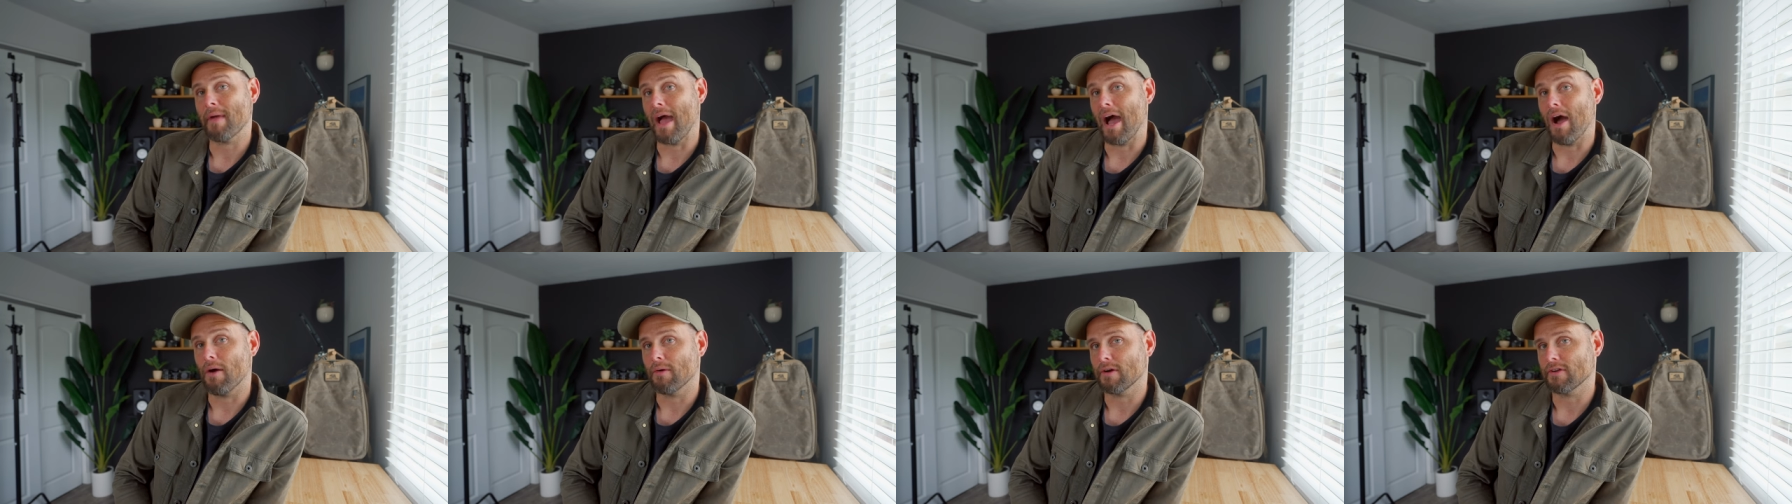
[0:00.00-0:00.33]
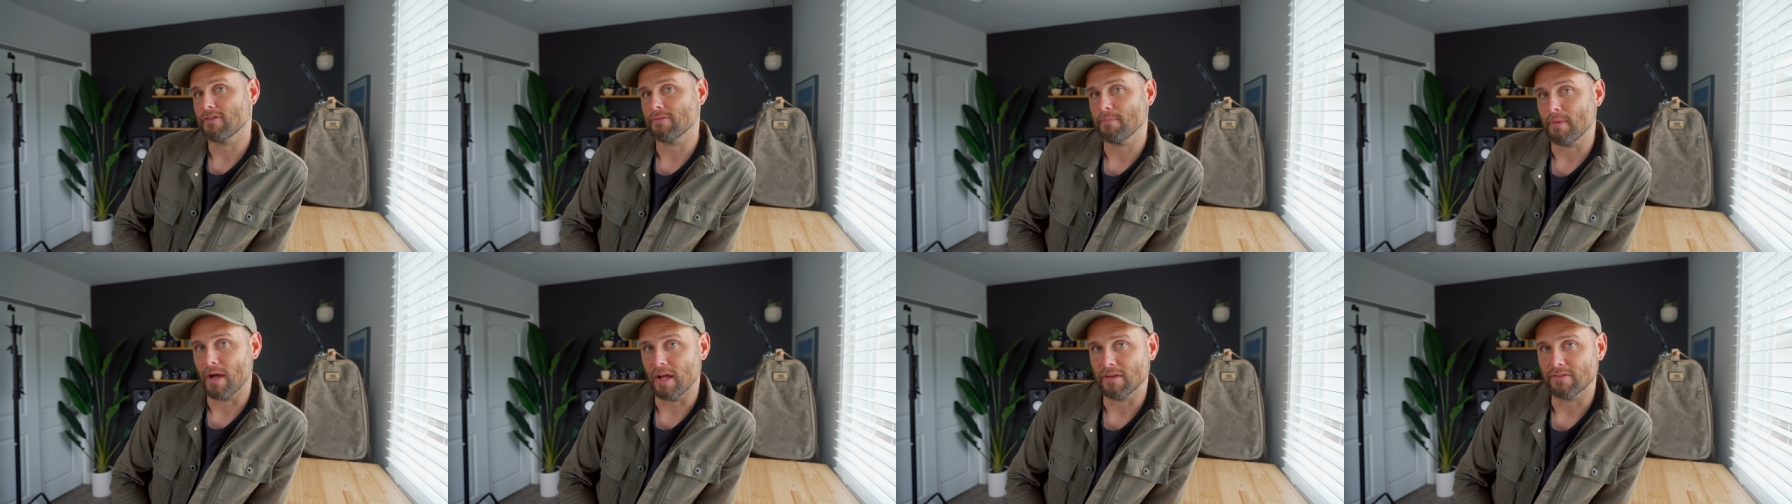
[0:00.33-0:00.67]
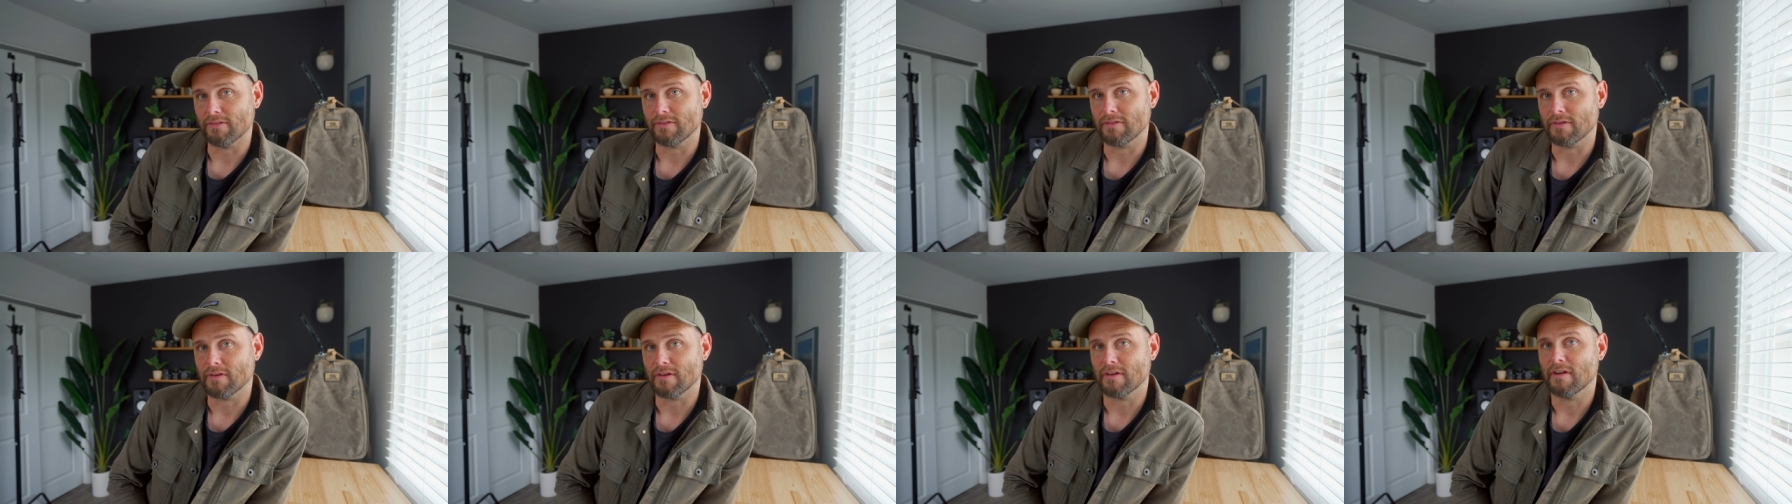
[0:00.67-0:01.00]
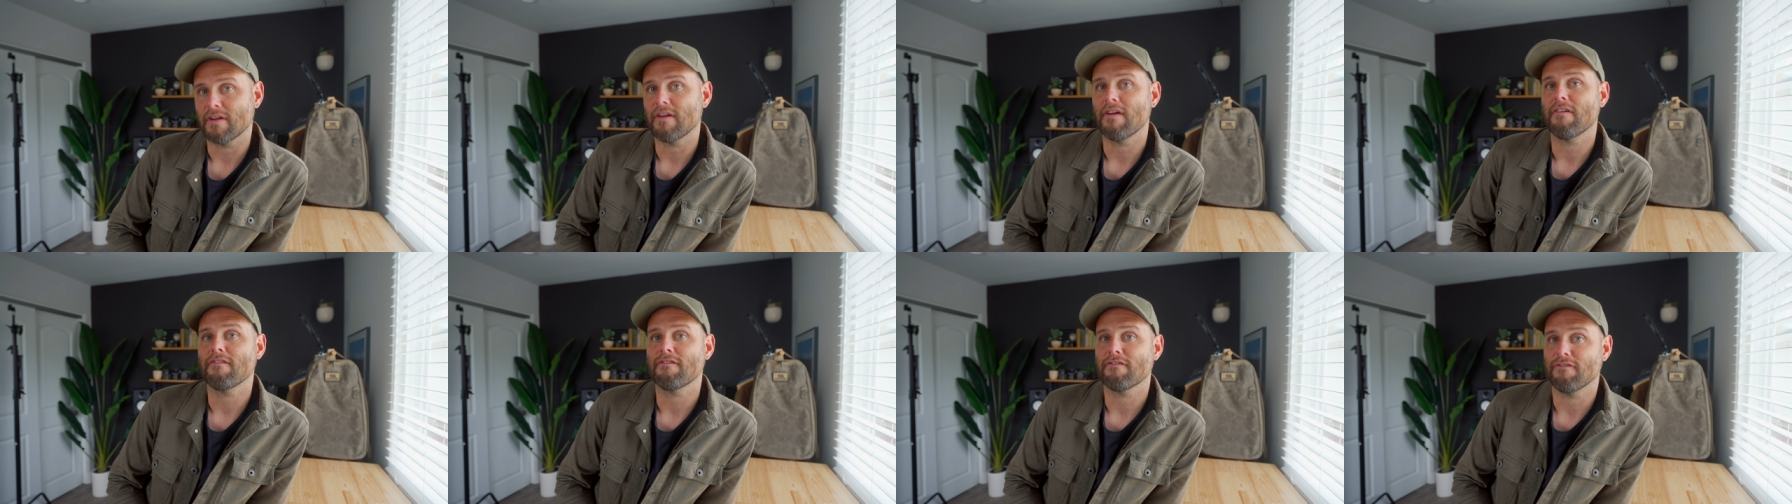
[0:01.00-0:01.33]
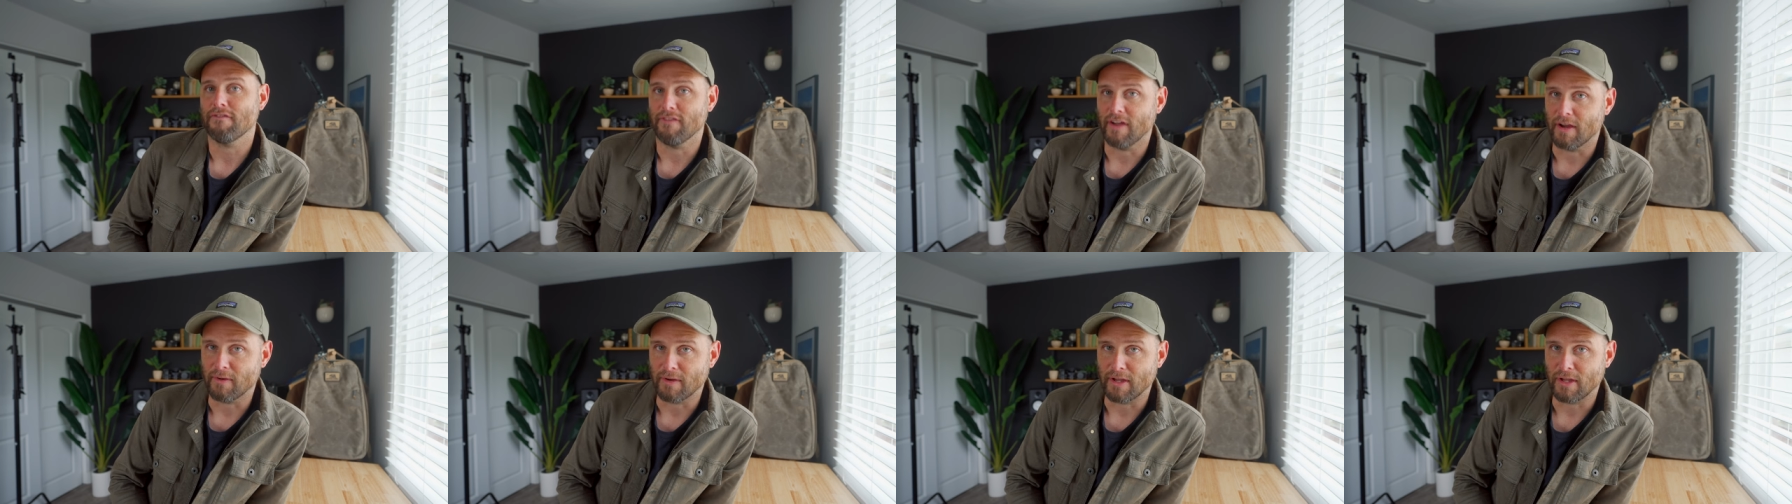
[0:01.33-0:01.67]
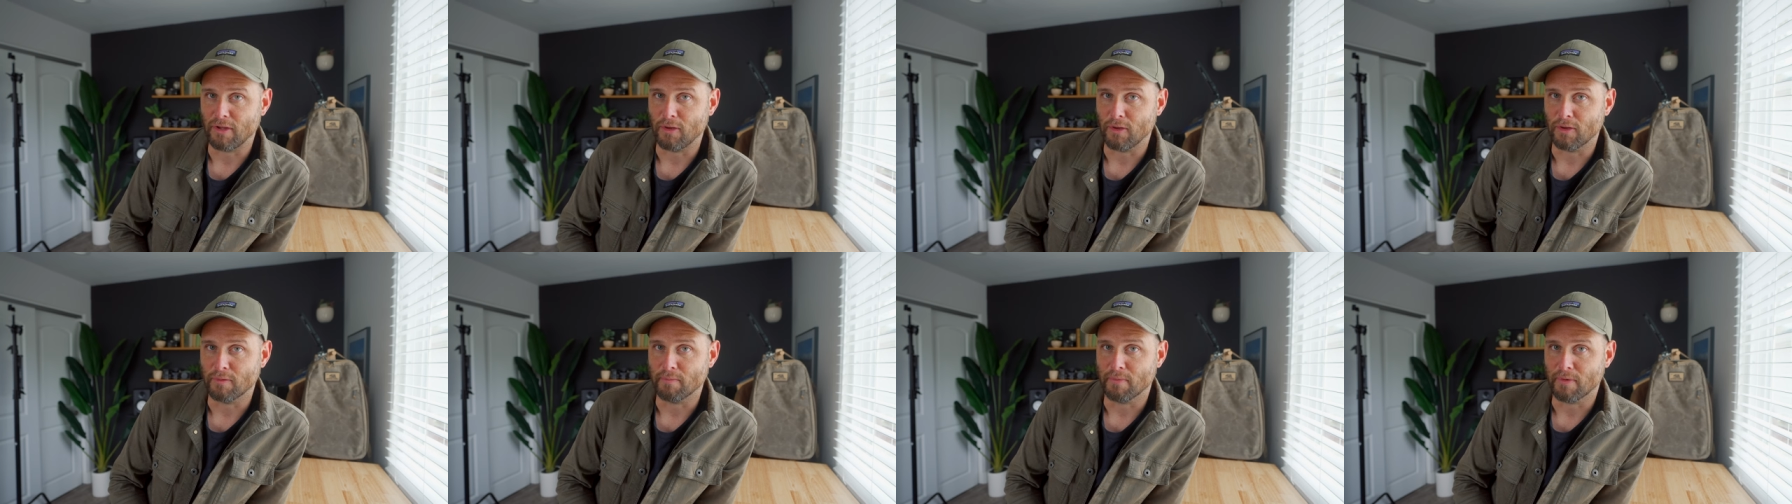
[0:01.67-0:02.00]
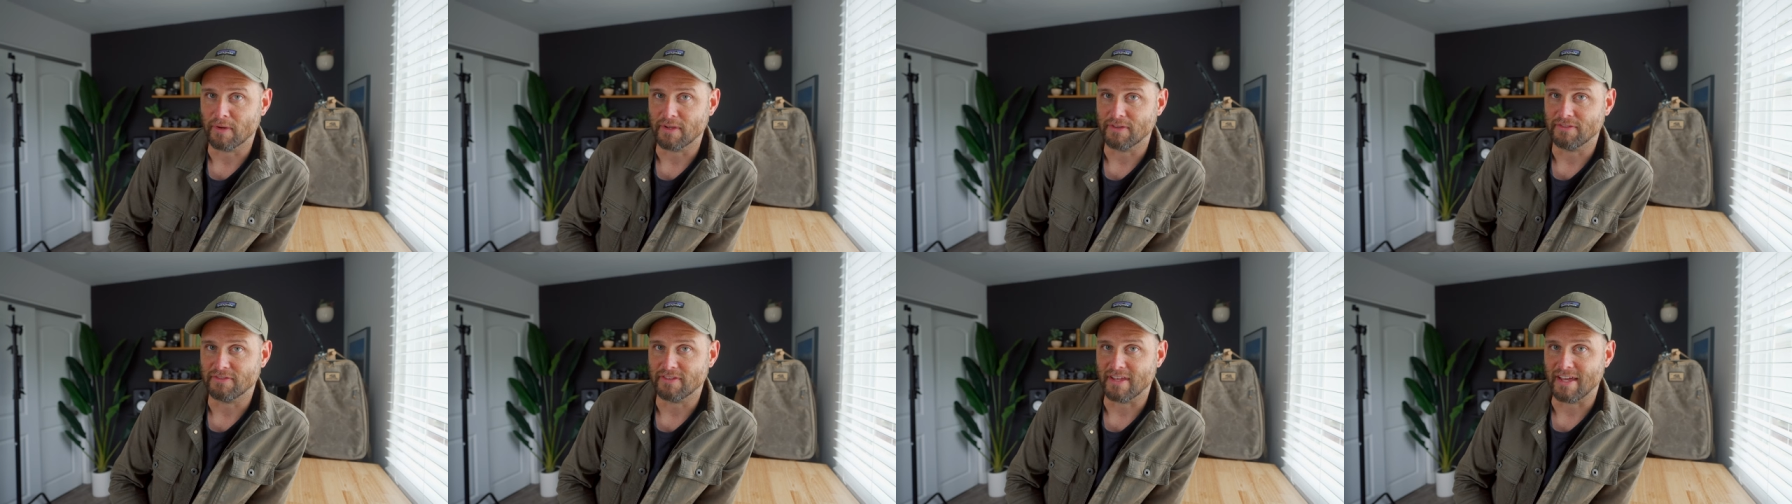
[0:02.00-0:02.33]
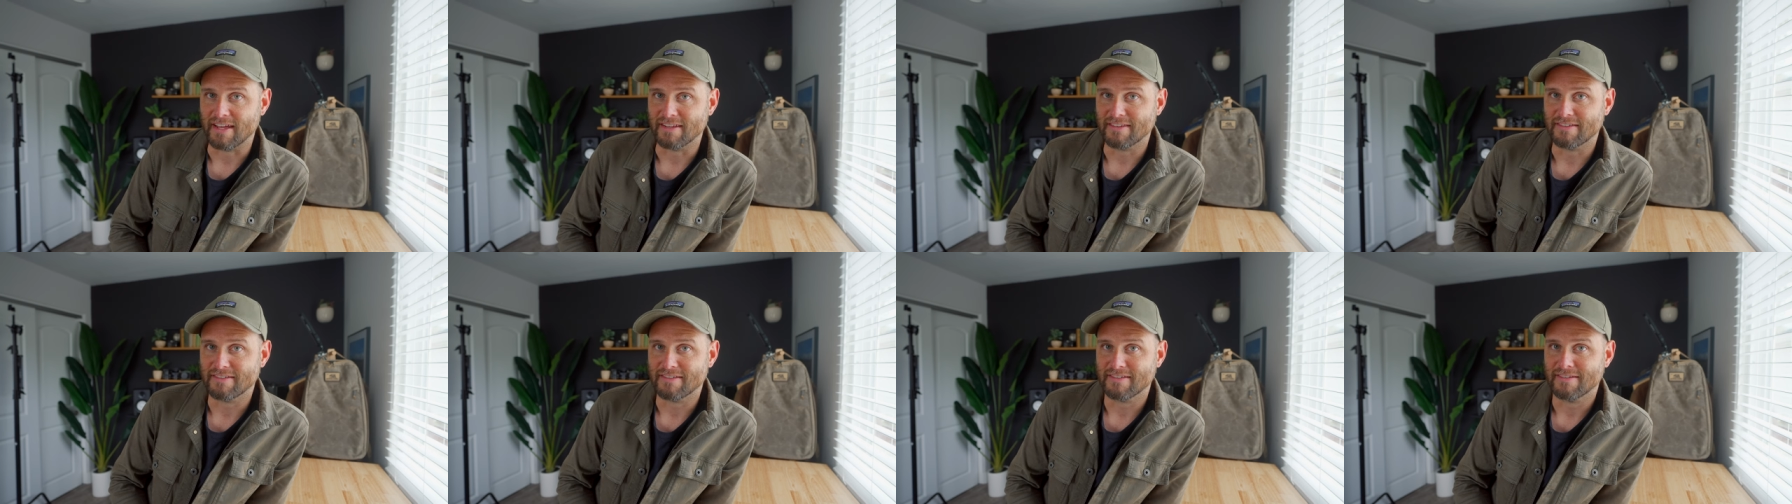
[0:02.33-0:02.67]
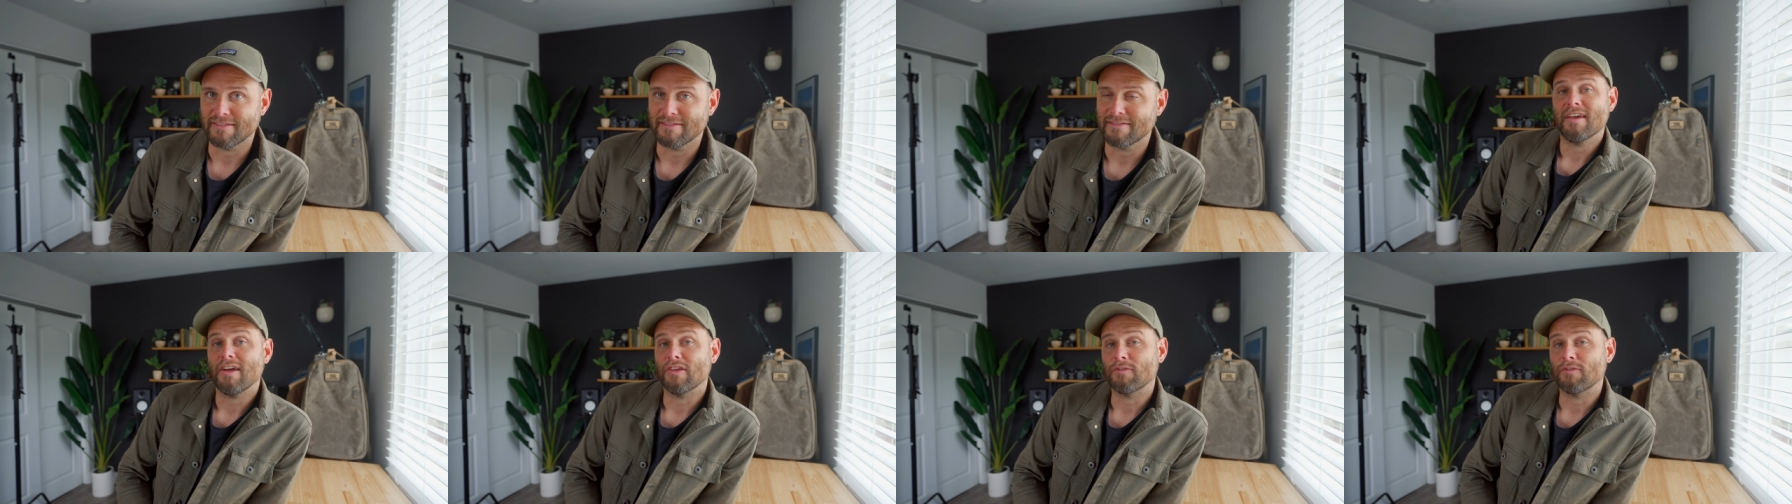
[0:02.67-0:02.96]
our sponsor, Very Good Presets.